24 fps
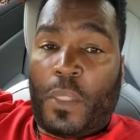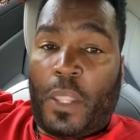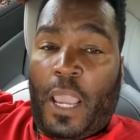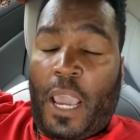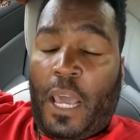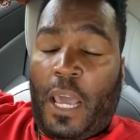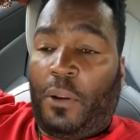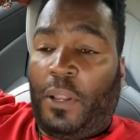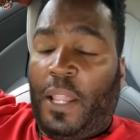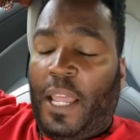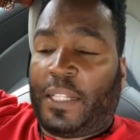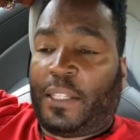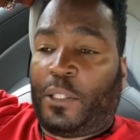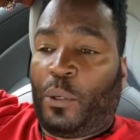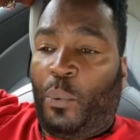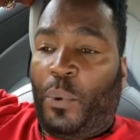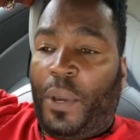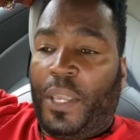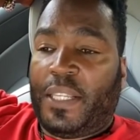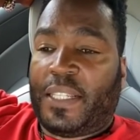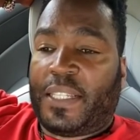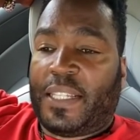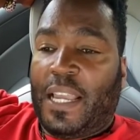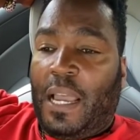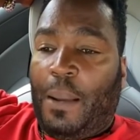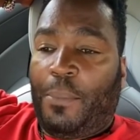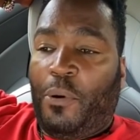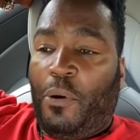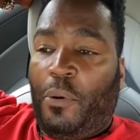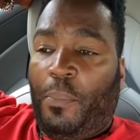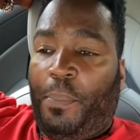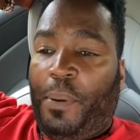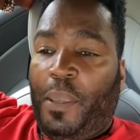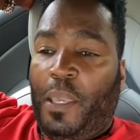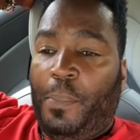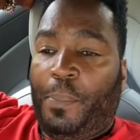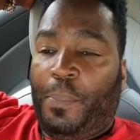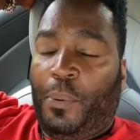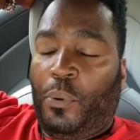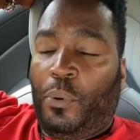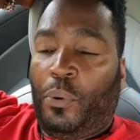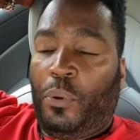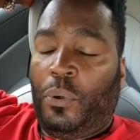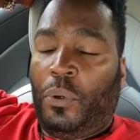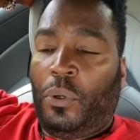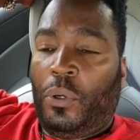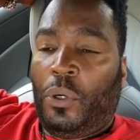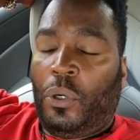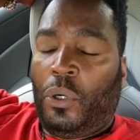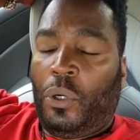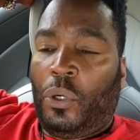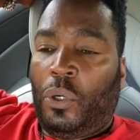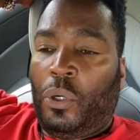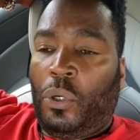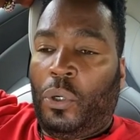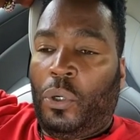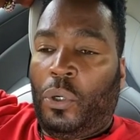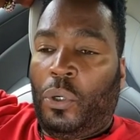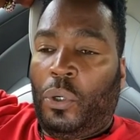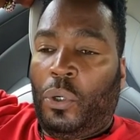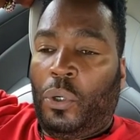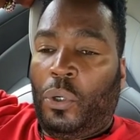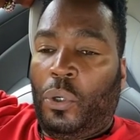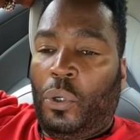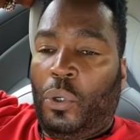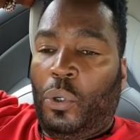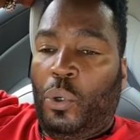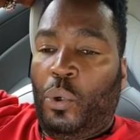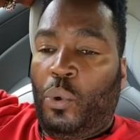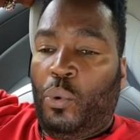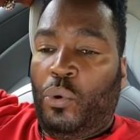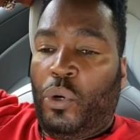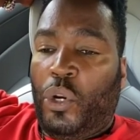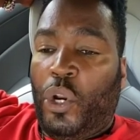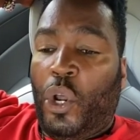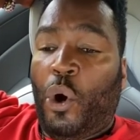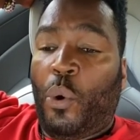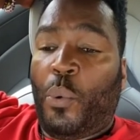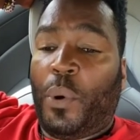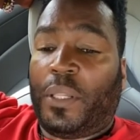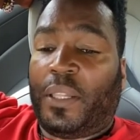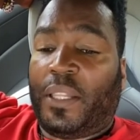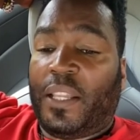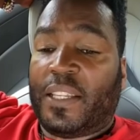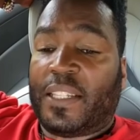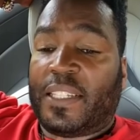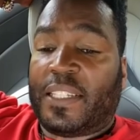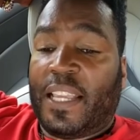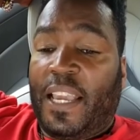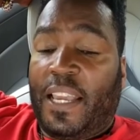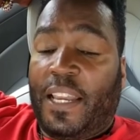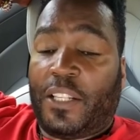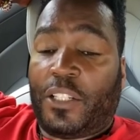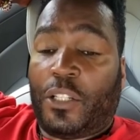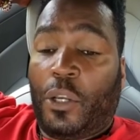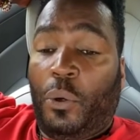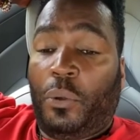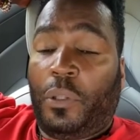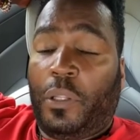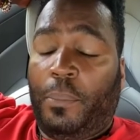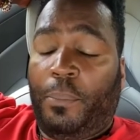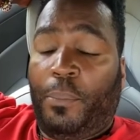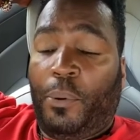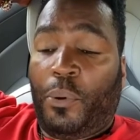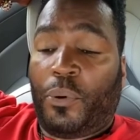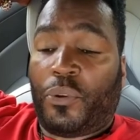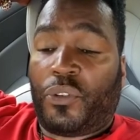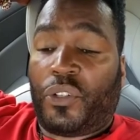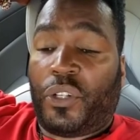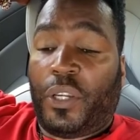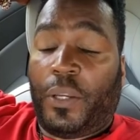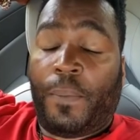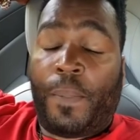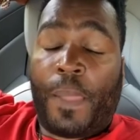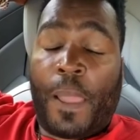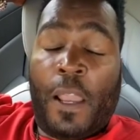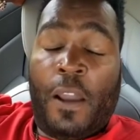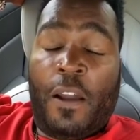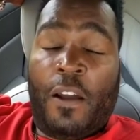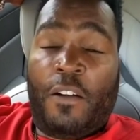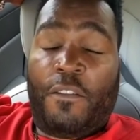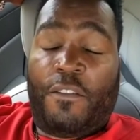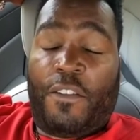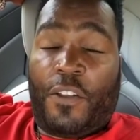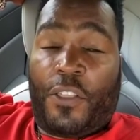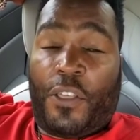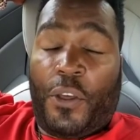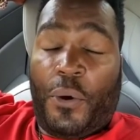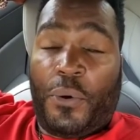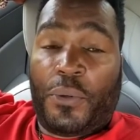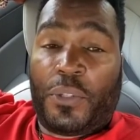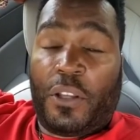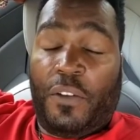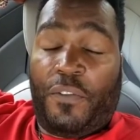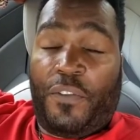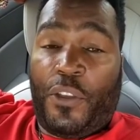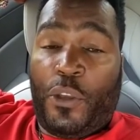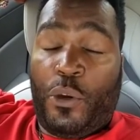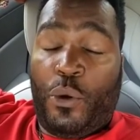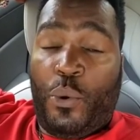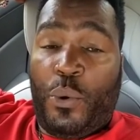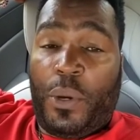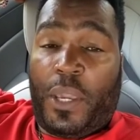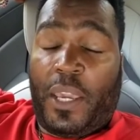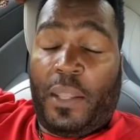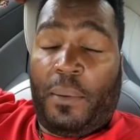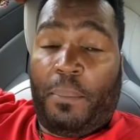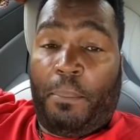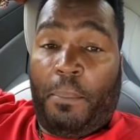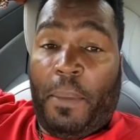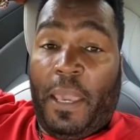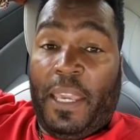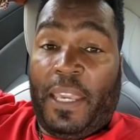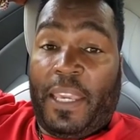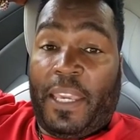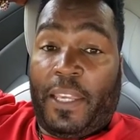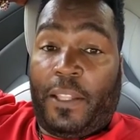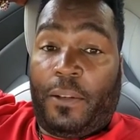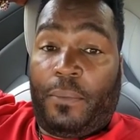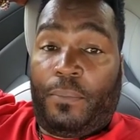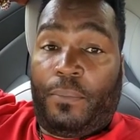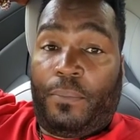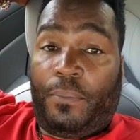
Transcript: I don't like to waste time on people who know what they're saying is holy bullshit. For those of you who can make it,